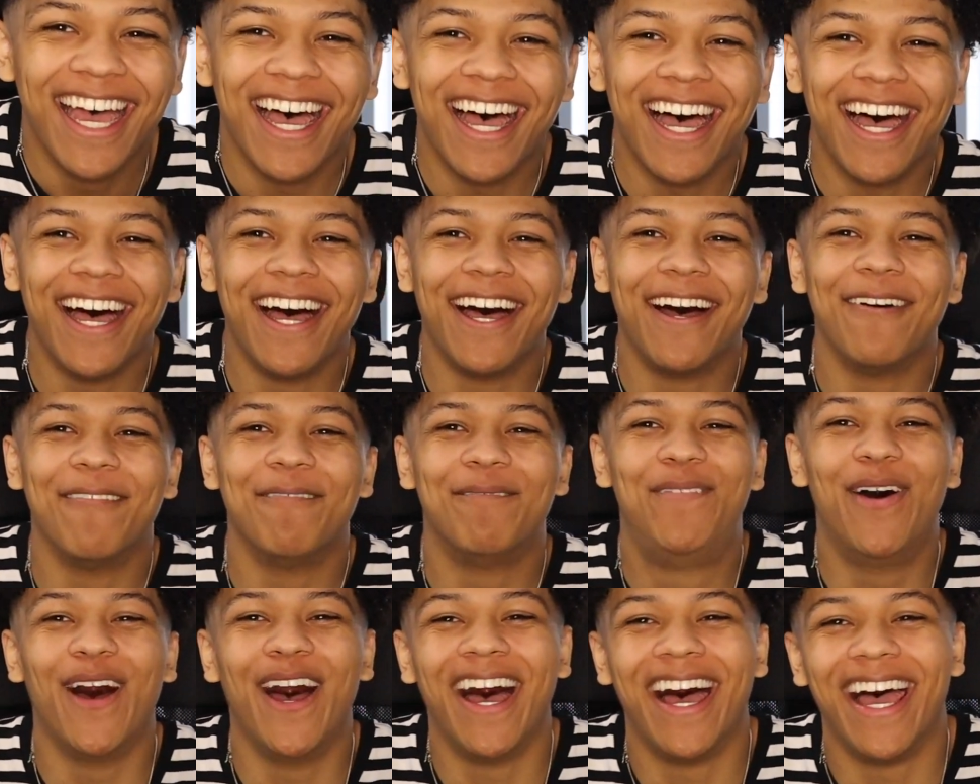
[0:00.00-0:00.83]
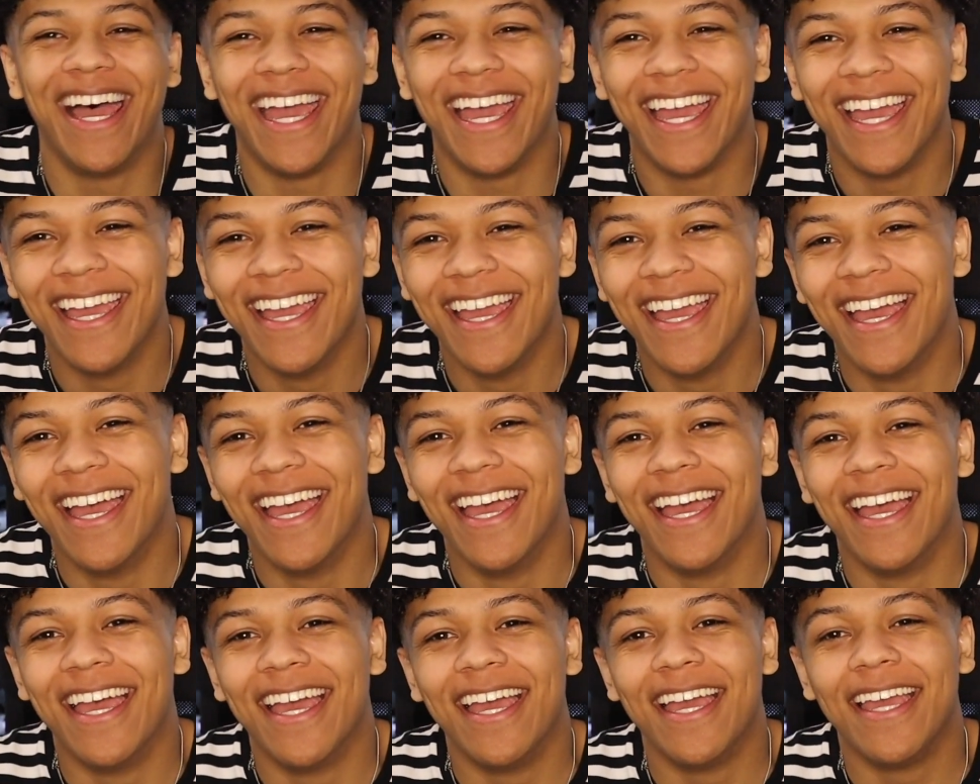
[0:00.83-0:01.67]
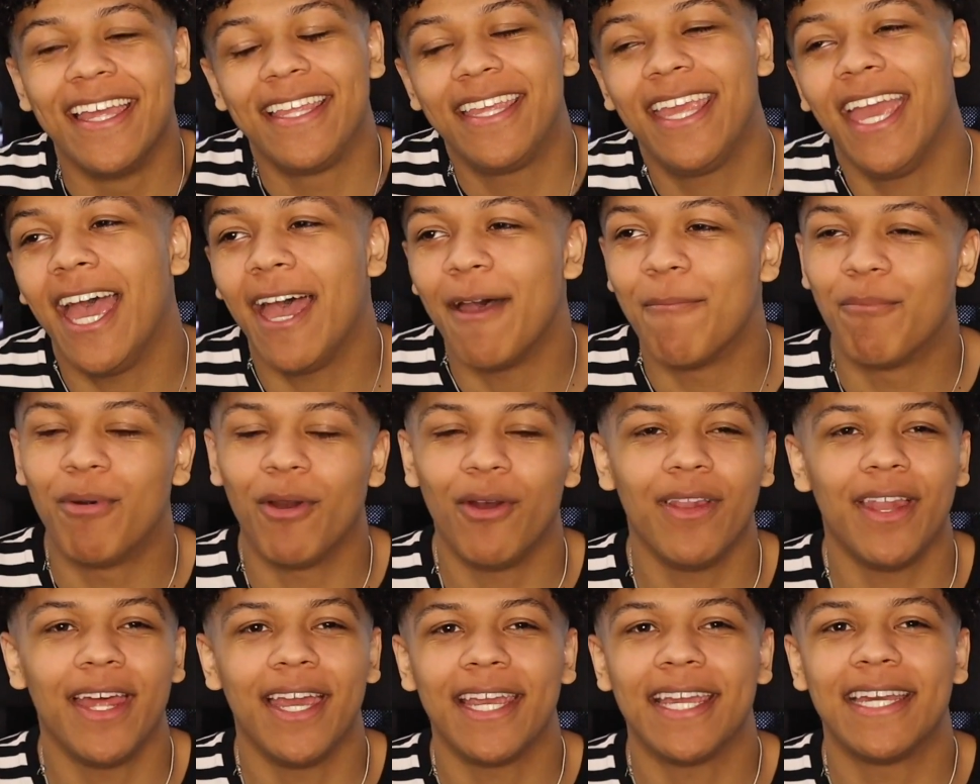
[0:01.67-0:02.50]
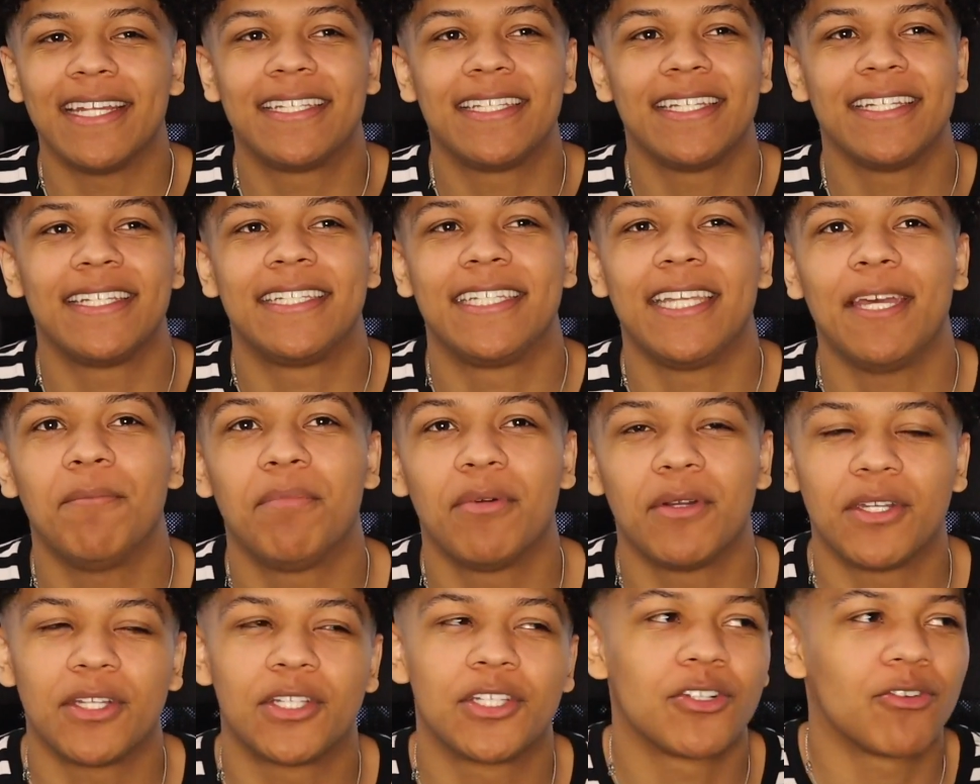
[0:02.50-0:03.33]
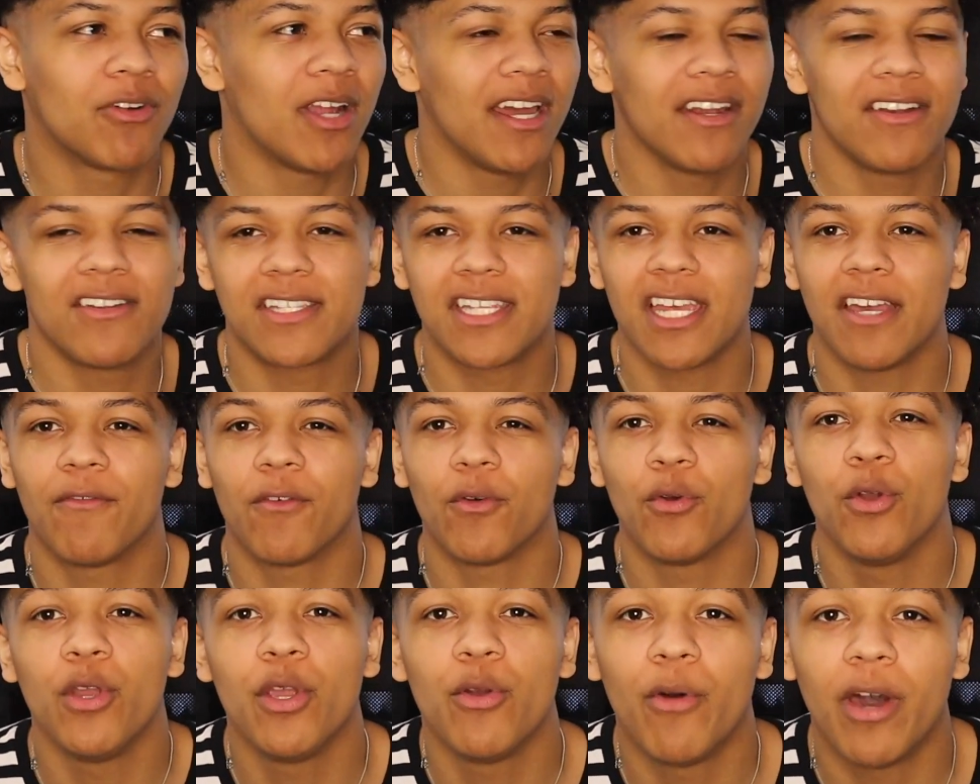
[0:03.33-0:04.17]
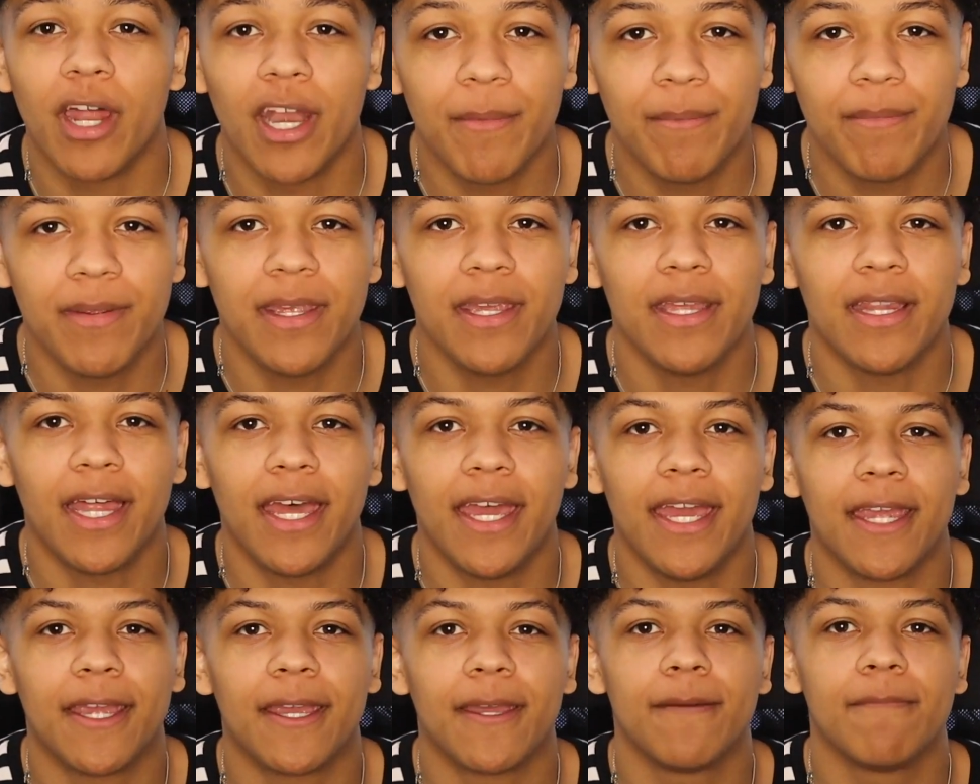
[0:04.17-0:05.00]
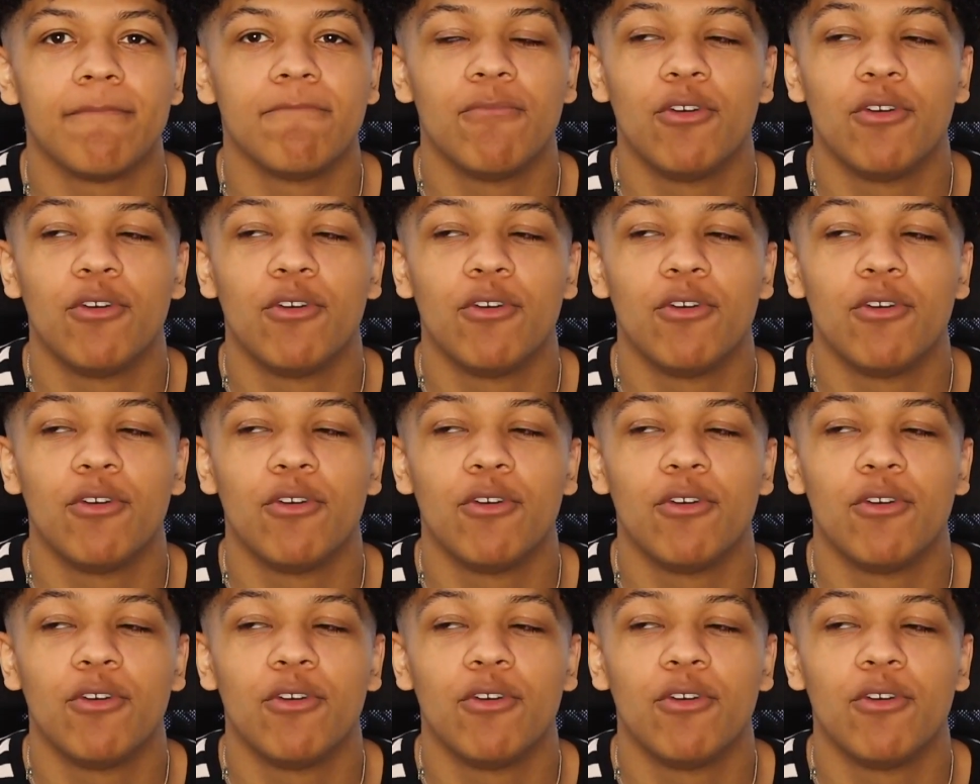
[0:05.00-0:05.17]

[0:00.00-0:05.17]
but yeah, bro, like, it's just simple. Just surround yourself with who you want to be. Like,